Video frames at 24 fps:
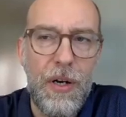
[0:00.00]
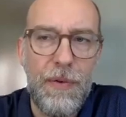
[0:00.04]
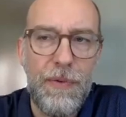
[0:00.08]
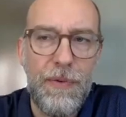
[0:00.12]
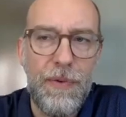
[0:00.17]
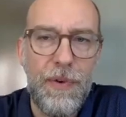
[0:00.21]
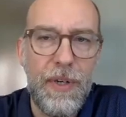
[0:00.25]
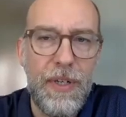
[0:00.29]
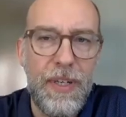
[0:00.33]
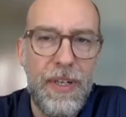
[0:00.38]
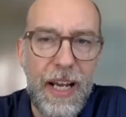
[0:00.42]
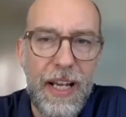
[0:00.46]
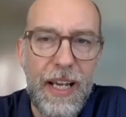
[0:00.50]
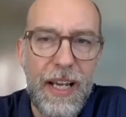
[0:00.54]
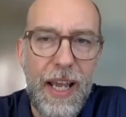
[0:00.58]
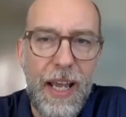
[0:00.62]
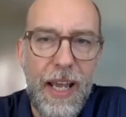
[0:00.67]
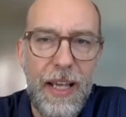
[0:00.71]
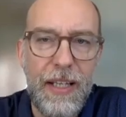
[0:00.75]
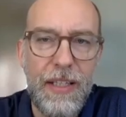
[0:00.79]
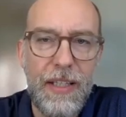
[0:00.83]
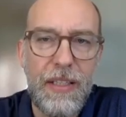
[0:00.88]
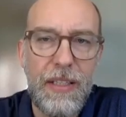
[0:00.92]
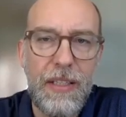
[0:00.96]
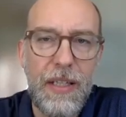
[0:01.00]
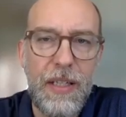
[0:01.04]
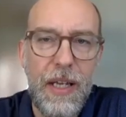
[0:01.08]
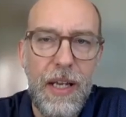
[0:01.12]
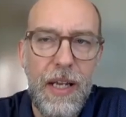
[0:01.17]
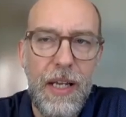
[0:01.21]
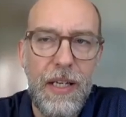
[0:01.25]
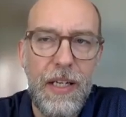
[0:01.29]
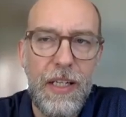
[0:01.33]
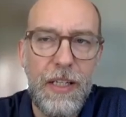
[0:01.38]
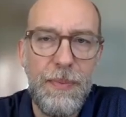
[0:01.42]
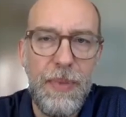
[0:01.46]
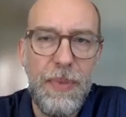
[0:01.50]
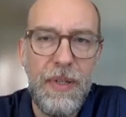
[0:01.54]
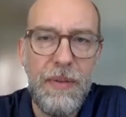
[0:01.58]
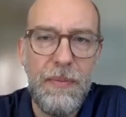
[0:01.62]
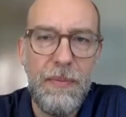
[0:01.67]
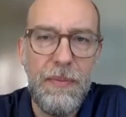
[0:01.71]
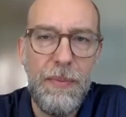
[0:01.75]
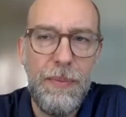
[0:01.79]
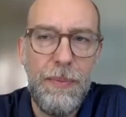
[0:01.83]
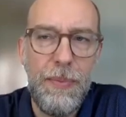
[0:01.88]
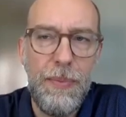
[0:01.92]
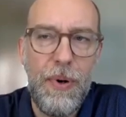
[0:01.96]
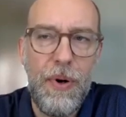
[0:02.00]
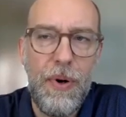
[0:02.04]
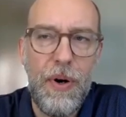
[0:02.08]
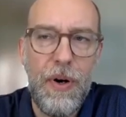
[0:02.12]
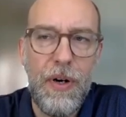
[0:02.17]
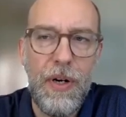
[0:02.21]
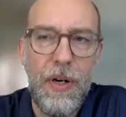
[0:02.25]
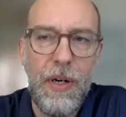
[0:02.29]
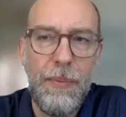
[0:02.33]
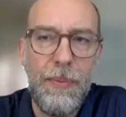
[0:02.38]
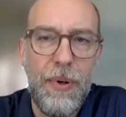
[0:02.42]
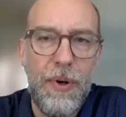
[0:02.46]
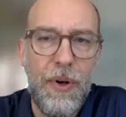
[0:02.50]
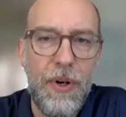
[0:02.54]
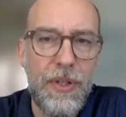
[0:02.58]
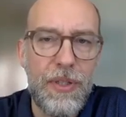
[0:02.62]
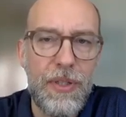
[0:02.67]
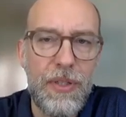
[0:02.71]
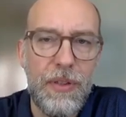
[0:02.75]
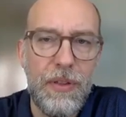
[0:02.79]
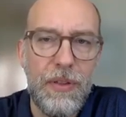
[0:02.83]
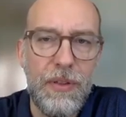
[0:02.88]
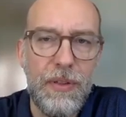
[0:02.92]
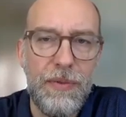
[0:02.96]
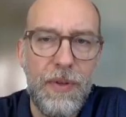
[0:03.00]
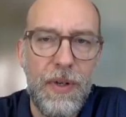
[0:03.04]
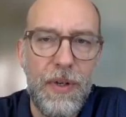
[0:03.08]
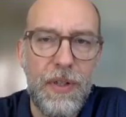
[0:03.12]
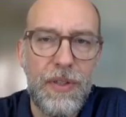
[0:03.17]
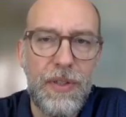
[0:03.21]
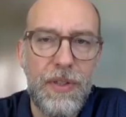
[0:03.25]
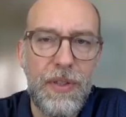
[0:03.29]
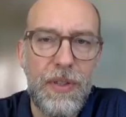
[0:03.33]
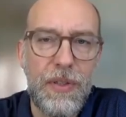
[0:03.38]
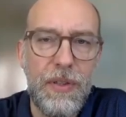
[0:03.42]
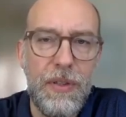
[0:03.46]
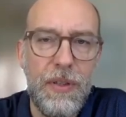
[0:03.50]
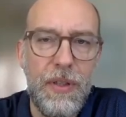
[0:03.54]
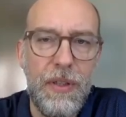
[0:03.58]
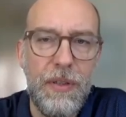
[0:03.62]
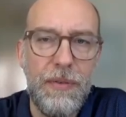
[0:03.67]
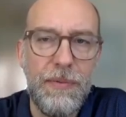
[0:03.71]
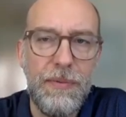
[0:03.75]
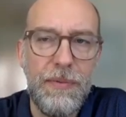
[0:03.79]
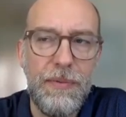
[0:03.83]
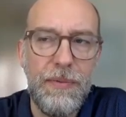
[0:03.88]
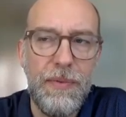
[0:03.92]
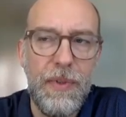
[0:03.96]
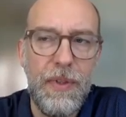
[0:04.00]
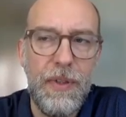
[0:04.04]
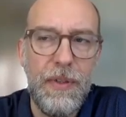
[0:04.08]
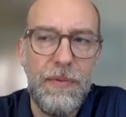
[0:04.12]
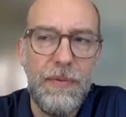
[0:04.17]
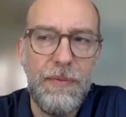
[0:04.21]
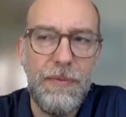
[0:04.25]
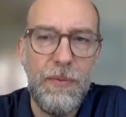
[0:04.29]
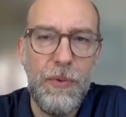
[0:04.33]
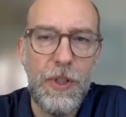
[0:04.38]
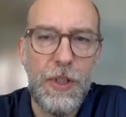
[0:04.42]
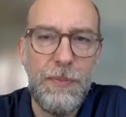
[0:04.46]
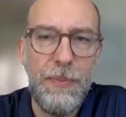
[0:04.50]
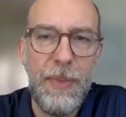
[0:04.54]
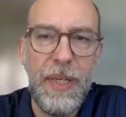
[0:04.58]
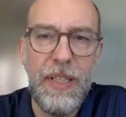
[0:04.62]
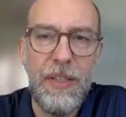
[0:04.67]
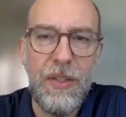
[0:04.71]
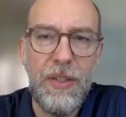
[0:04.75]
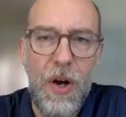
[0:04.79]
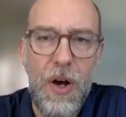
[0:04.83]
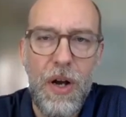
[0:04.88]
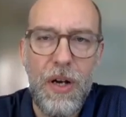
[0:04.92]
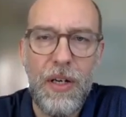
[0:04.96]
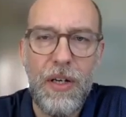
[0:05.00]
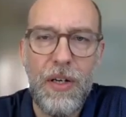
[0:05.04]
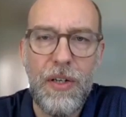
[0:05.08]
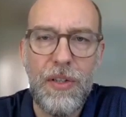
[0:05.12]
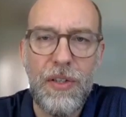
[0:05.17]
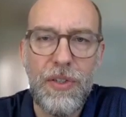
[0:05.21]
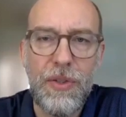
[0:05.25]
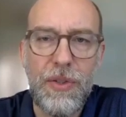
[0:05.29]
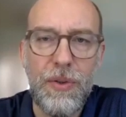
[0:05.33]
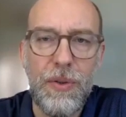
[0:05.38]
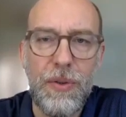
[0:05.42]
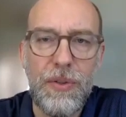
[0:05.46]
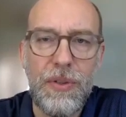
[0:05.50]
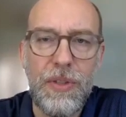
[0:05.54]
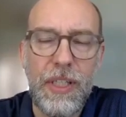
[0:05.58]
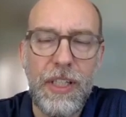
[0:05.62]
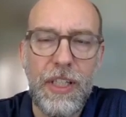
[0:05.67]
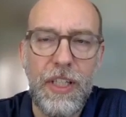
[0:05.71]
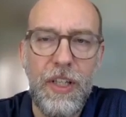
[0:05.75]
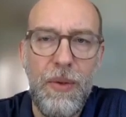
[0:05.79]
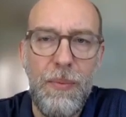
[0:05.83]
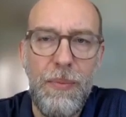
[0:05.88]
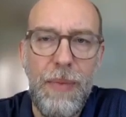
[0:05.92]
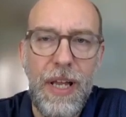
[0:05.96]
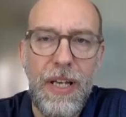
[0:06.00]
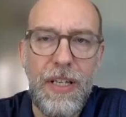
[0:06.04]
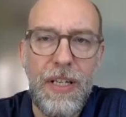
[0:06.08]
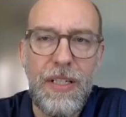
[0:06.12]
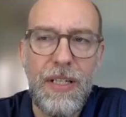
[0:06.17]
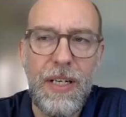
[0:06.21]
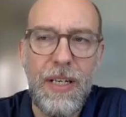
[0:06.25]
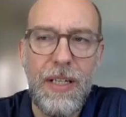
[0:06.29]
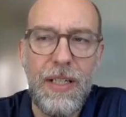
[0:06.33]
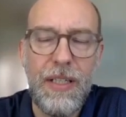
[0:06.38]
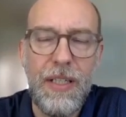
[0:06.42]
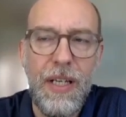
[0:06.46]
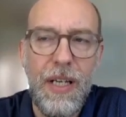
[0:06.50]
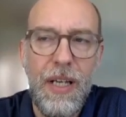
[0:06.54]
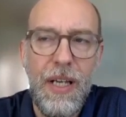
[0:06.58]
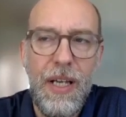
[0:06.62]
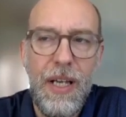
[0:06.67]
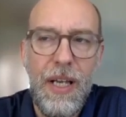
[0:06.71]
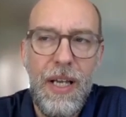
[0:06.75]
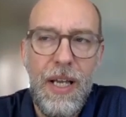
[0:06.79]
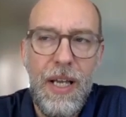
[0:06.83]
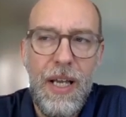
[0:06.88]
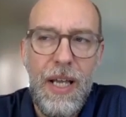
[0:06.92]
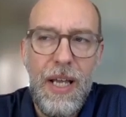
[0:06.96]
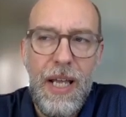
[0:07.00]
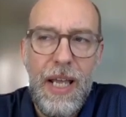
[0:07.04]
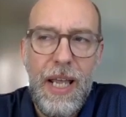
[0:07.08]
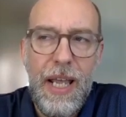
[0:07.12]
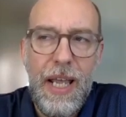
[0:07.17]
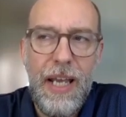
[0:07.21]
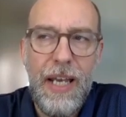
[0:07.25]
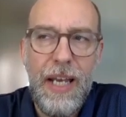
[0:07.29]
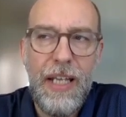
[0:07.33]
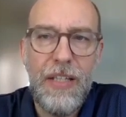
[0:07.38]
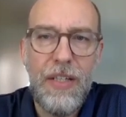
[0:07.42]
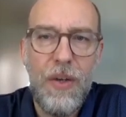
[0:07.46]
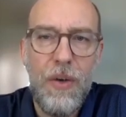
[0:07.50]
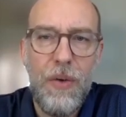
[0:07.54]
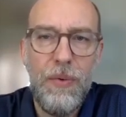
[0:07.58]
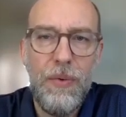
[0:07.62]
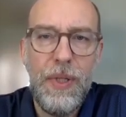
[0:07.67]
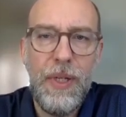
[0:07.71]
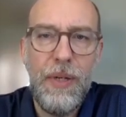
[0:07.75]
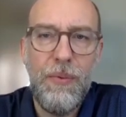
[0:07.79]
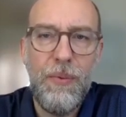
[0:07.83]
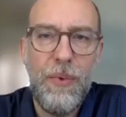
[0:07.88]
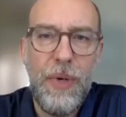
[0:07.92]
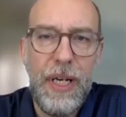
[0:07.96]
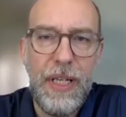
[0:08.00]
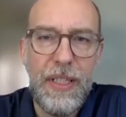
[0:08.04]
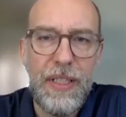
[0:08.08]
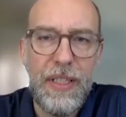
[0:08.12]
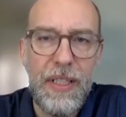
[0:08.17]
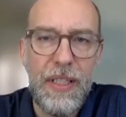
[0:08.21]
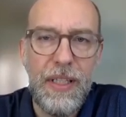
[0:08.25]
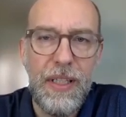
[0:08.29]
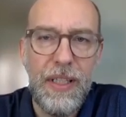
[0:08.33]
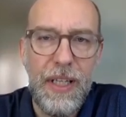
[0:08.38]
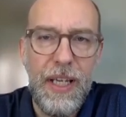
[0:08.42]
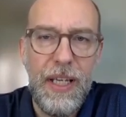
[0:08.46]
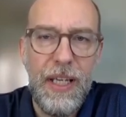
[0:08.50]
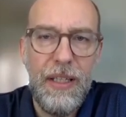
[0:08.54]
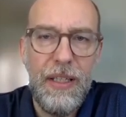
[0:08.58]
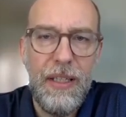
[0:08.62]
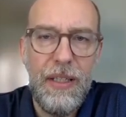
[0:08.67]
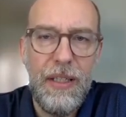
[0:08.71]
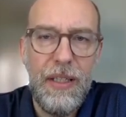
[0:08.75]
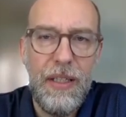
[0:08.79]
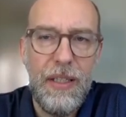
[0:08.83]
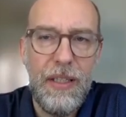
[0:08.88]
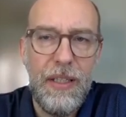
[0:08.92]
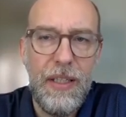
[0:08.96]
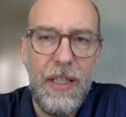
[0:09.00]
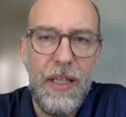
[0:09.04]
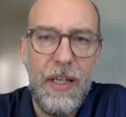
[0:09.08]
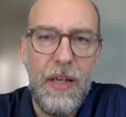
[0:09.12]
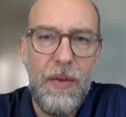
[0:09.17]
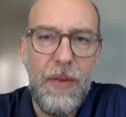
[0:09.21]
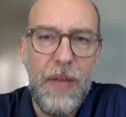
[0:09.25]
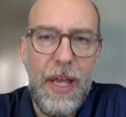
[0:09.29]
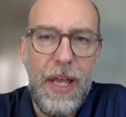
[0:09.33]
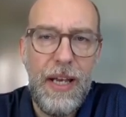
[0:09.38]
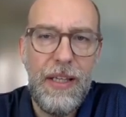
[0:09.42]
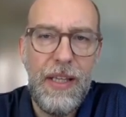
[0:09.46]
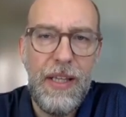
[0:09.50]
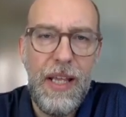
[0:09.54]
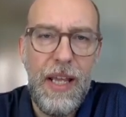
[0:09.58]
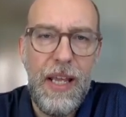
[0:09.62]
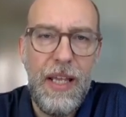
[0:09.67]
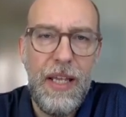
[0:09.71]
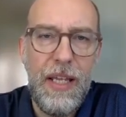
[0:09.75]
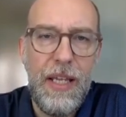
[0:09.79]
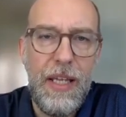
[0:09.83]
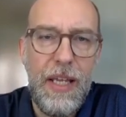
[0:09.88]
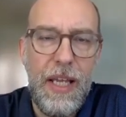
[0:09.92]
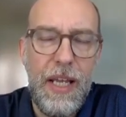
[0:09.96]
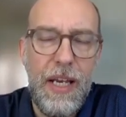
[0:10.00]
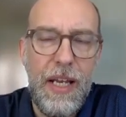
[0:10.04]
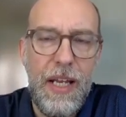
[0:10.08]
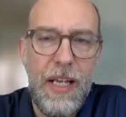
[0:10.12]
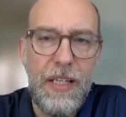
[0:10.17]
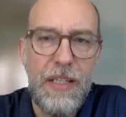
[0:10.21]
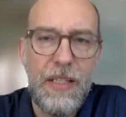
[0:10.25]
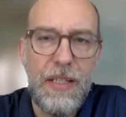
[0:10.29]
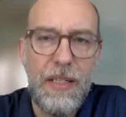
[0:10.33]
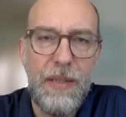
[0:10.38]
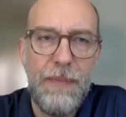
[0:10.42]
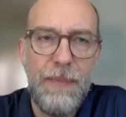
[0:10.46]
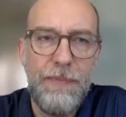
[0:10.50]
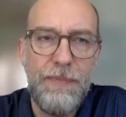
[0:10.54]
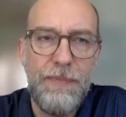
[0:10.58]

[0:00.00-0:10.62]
for decades, and it's been part and parcel of of what's being taught in our schools, like you mentioned. And it's only recently, that it has